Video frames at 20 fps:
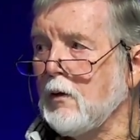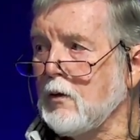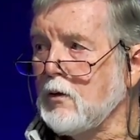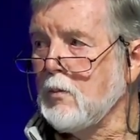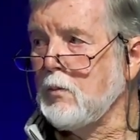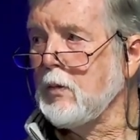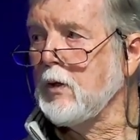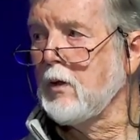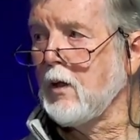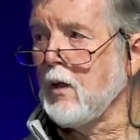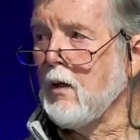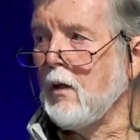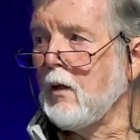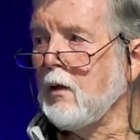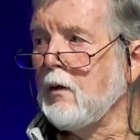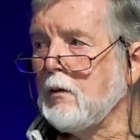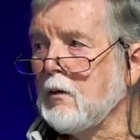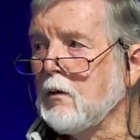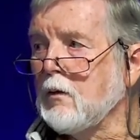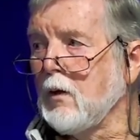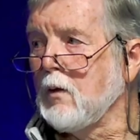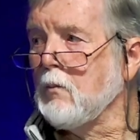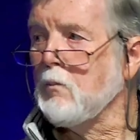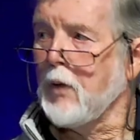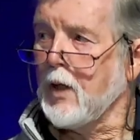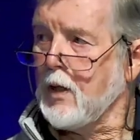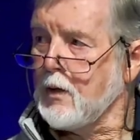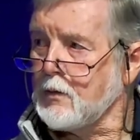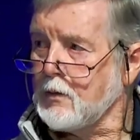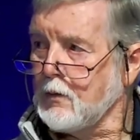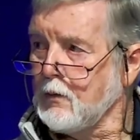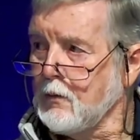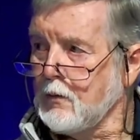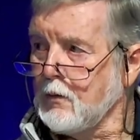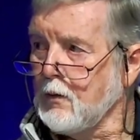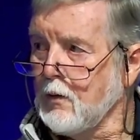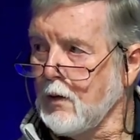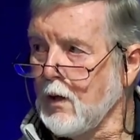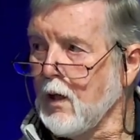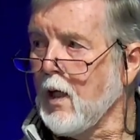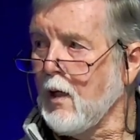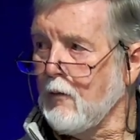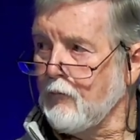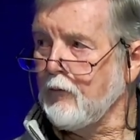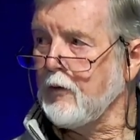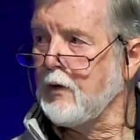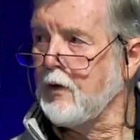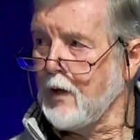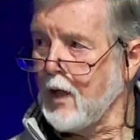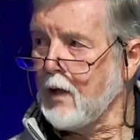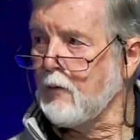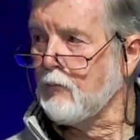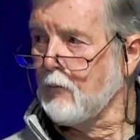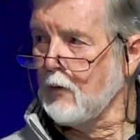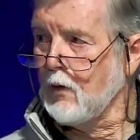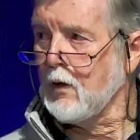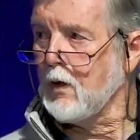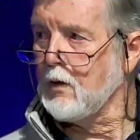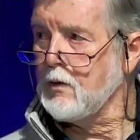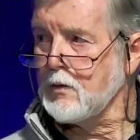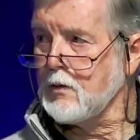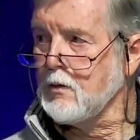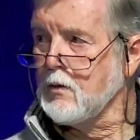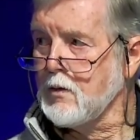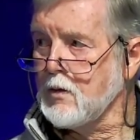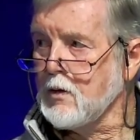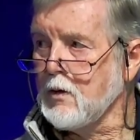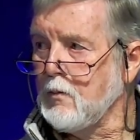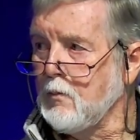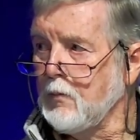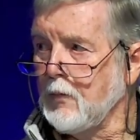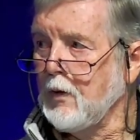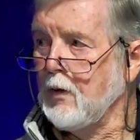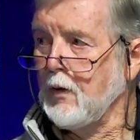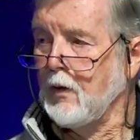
to be kind and compassionate and love in that relationship.